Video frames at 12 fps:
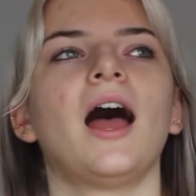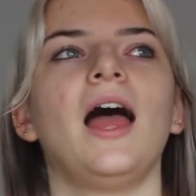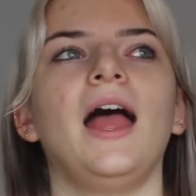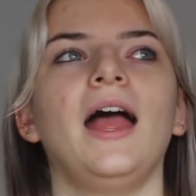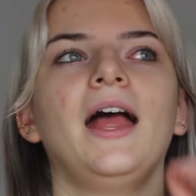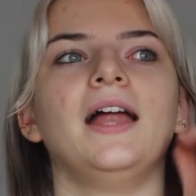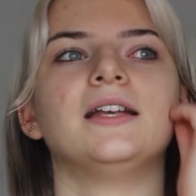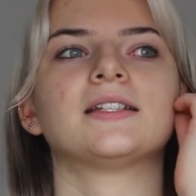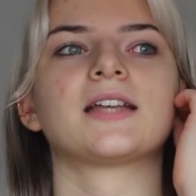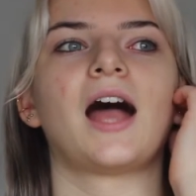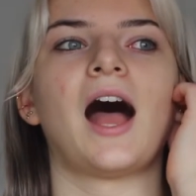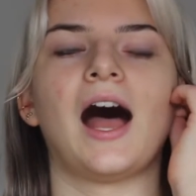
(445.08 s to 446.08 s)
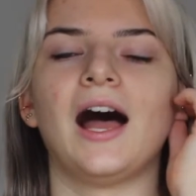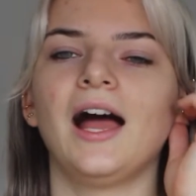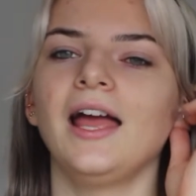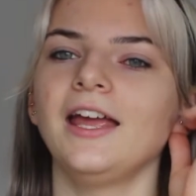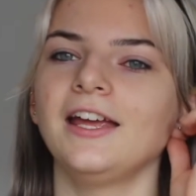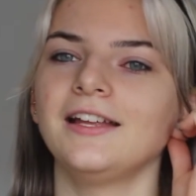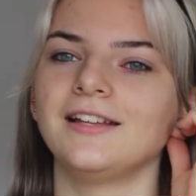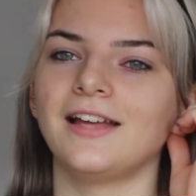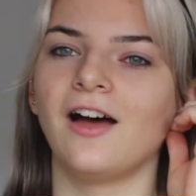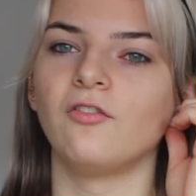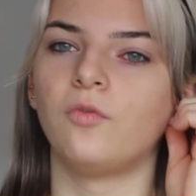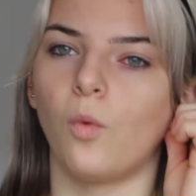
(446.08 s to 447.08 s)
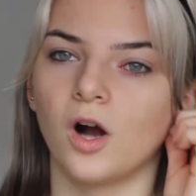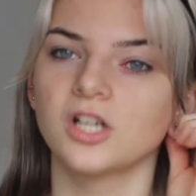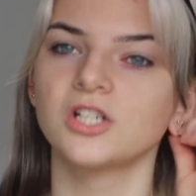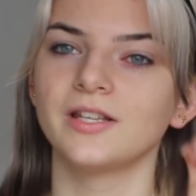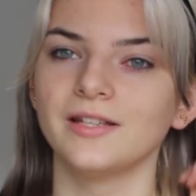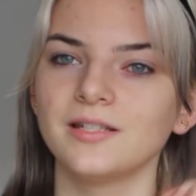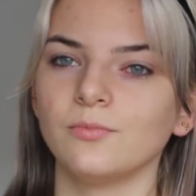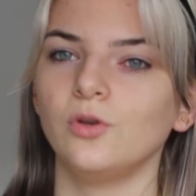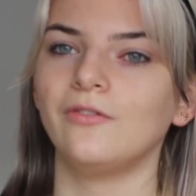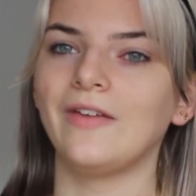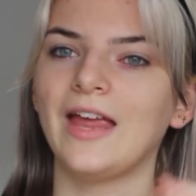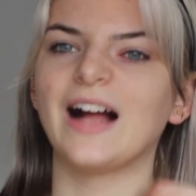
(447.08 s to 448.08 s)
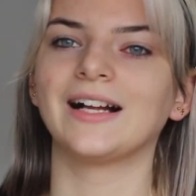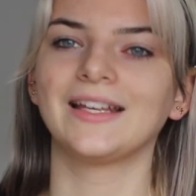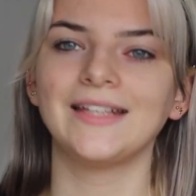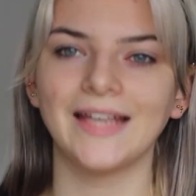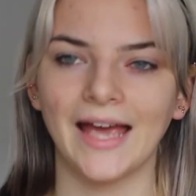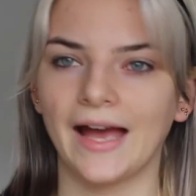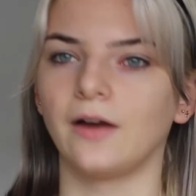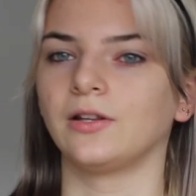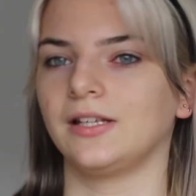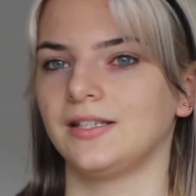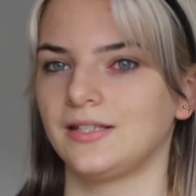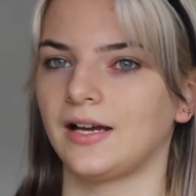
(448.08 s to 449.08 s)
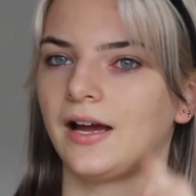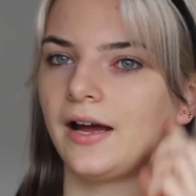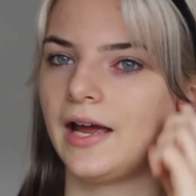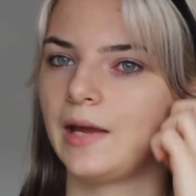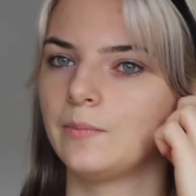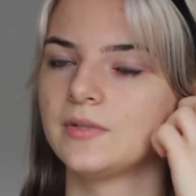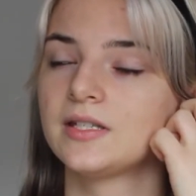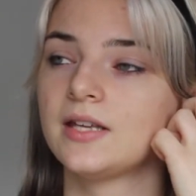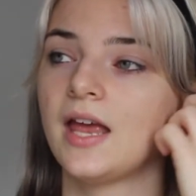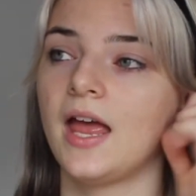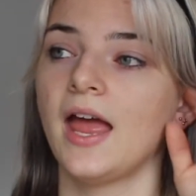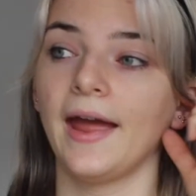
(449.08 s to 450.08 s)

And I have watched this movie countless times.